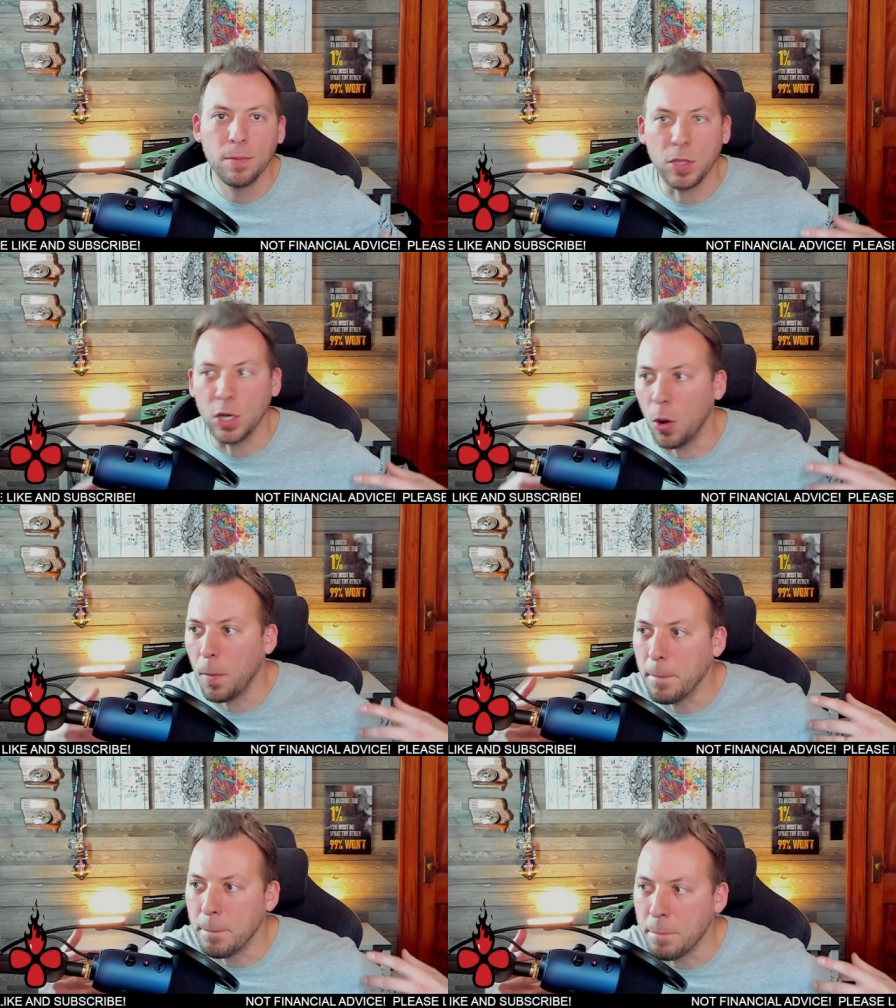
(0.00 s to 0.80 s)
you know,
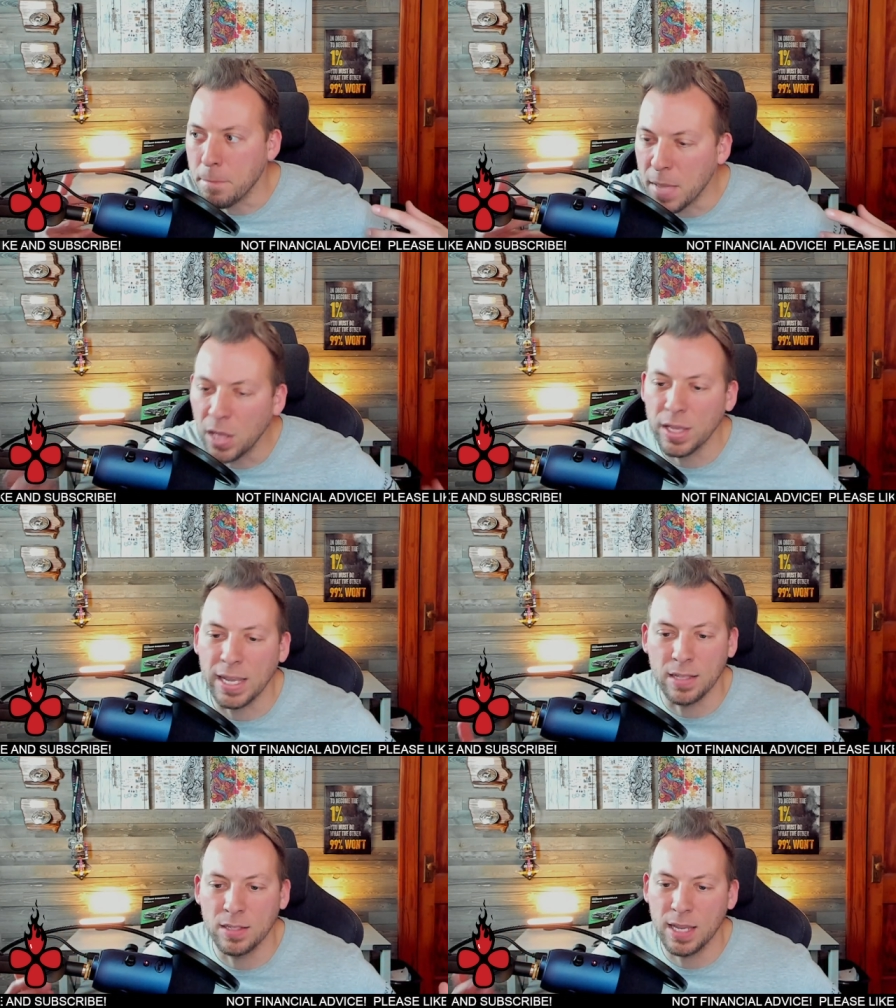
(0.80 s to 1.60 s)

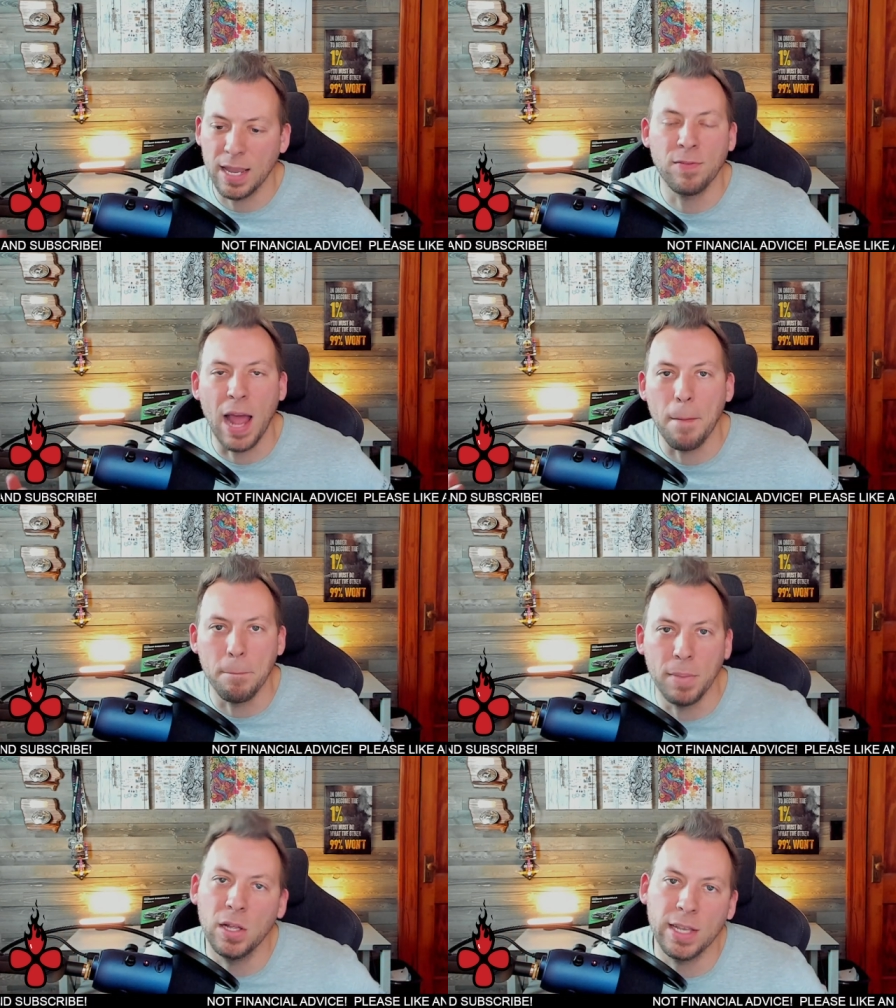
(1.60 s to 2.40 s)
millions, if
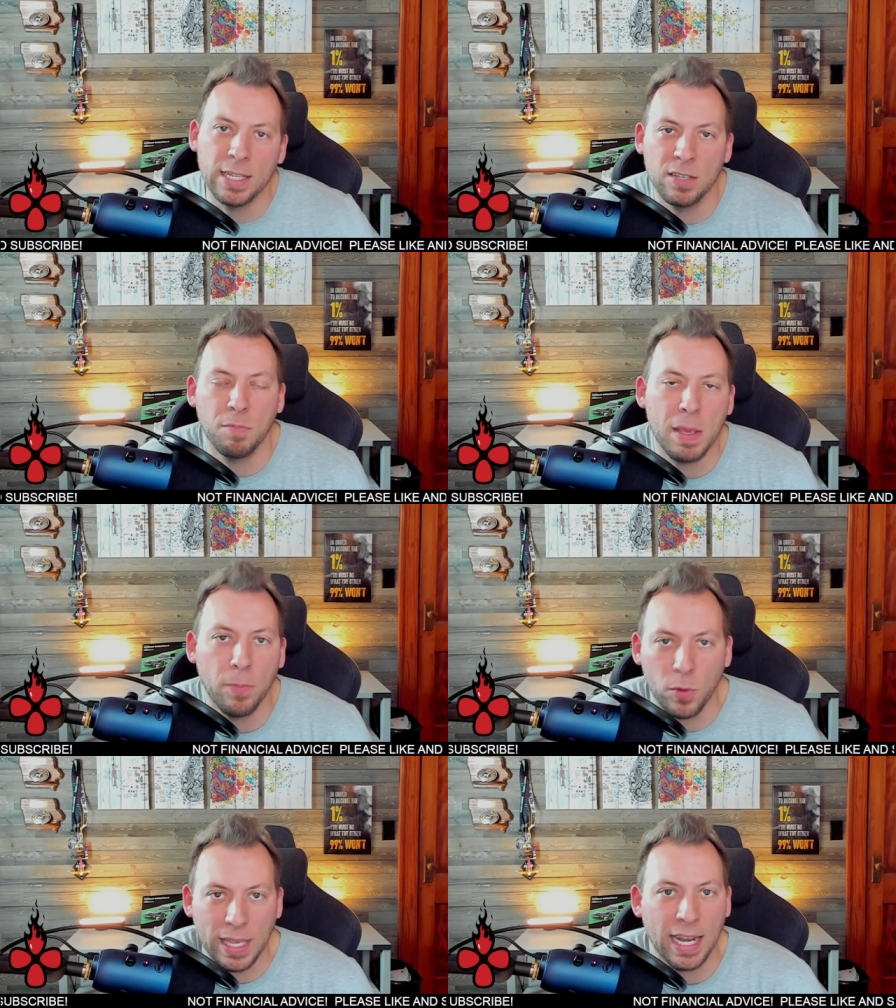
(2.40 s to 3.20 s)
not billions of
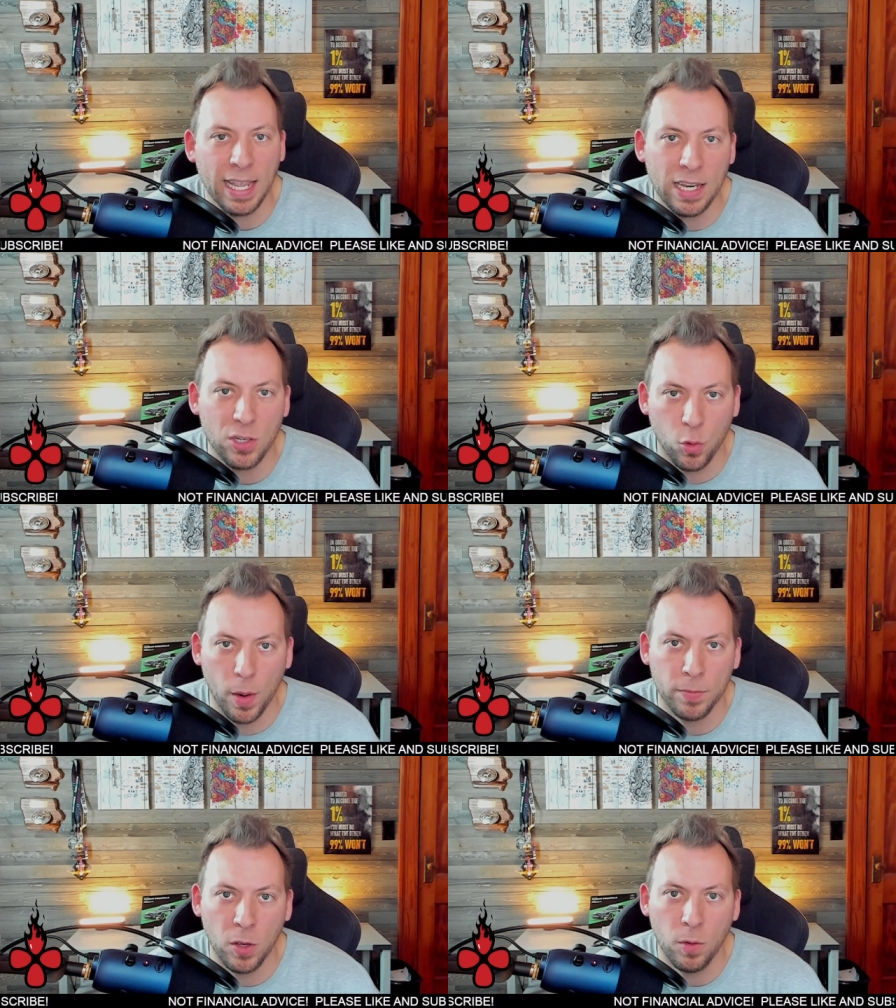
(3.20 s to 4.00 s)
people getting into
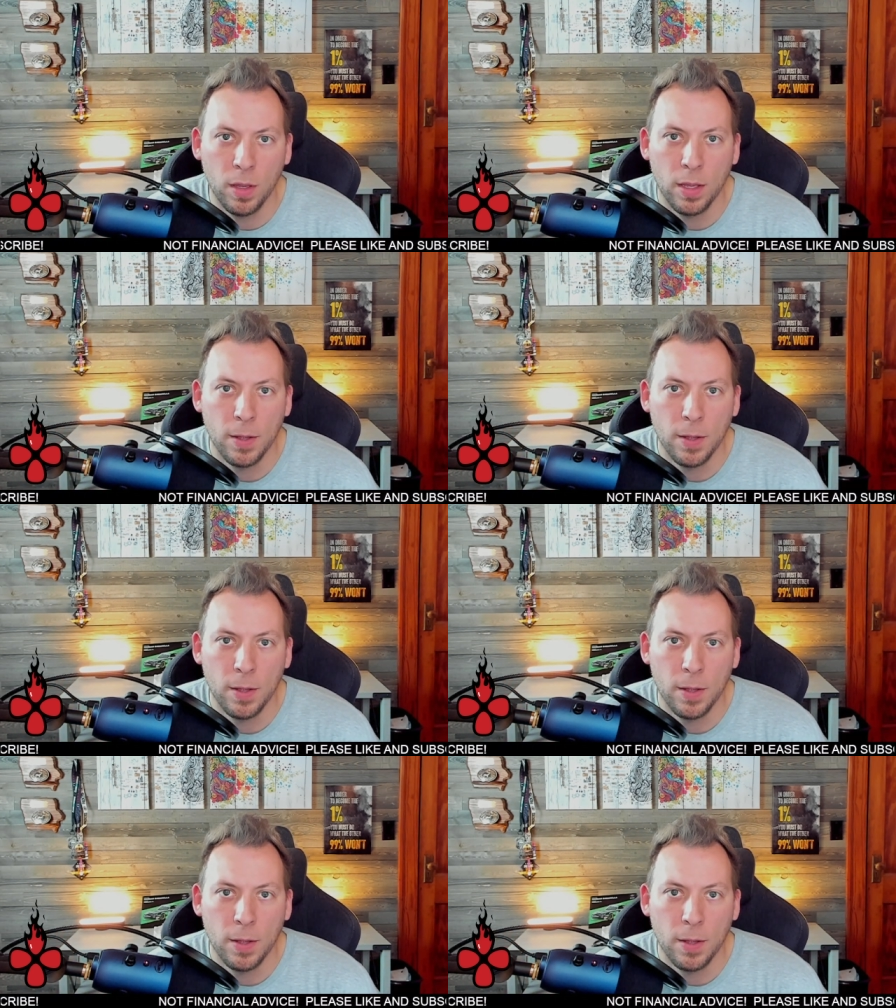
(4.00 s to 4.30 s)
crypto,